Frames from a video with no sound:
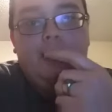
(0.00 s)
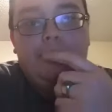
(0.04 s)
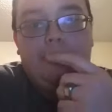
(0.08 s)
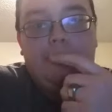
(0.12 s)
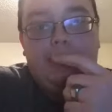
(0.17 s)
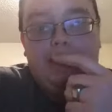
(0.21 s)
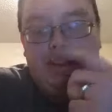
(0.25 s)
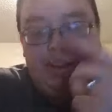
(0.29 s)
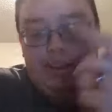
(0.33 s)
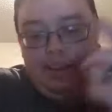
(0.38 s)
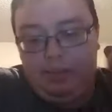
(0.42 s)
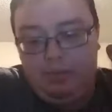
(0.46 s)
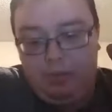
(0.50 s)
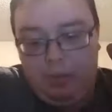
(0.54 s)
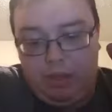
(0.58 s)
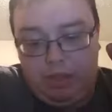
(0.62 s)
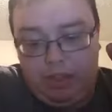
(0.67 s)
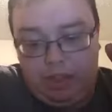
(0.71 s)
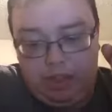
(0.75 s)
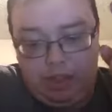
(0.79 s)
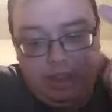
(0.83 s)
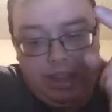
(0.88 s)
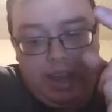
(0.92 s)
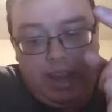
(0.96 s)
But
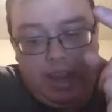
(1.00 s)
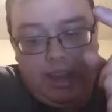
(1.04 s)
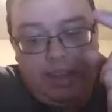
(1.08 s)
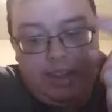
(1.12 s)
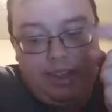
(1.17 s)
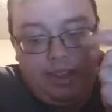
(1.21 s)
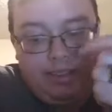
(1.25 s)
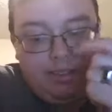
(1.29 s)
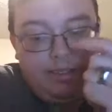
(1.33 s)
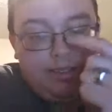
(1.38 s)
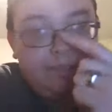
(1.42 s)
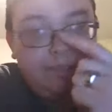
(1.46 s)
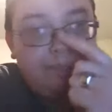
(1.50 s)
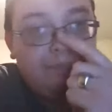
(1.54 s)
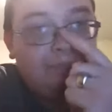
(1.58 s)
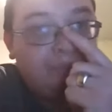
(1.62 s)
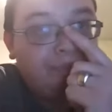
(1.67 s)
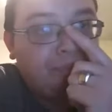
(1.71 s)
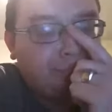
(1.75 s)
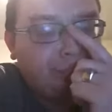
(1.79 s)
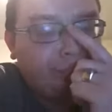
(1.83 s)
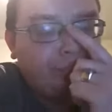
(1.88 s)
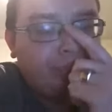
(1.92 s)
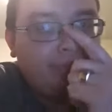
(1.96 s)
the thing is,
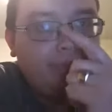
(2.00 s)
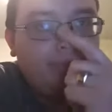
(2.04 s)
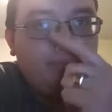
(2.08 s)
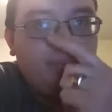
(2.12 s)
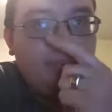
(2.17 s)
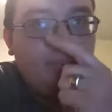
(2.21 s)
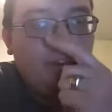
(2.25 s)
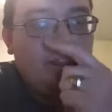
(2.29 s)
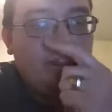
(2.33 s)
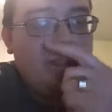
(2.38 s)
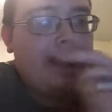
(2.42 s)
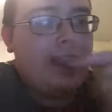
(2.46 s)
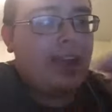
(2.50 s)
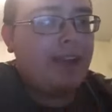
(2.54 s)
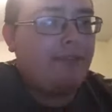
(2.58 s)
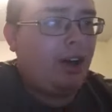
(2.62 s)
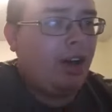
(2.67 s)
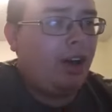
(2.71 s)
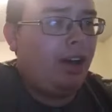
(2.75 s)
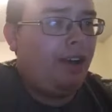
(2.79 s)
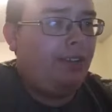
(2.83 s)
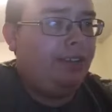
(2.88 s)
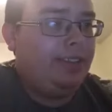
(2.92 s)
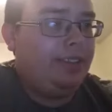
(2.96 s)
you have
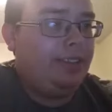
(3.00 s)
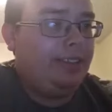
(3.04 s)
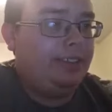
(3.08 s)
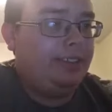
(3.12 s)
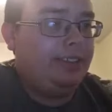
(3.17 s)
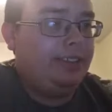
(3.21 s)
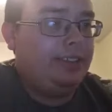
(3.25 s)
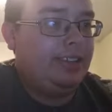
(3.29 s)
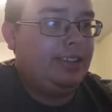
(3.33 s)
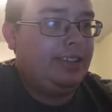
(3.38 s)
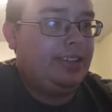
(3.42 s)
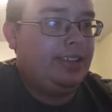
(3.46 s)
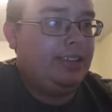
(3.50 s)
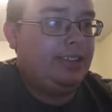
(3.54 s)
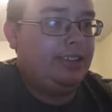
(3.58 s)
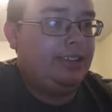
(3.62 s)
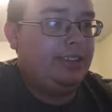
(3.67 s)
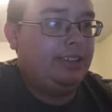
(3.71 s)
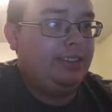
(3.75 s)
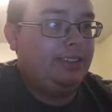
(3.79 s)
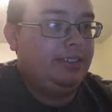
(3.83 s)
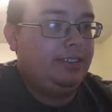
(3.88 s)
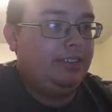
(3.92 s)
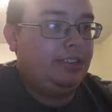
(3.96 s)
all these
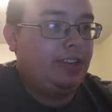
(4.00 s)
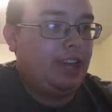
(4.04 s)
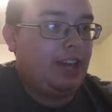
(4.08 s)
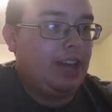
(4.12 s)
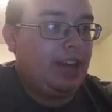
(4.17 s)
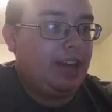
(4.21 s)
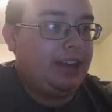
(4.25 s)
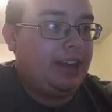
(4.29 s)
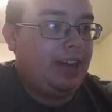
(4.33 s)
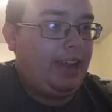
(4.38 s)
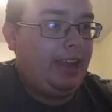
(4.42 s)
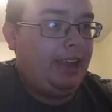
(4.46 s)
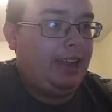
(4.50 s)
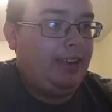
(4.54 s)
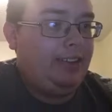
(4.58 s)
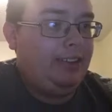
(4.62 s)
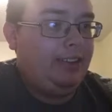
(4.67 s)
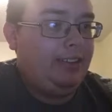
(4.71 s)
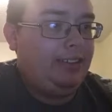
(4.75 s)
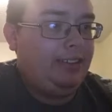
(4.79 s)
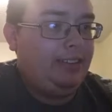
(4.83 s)
talking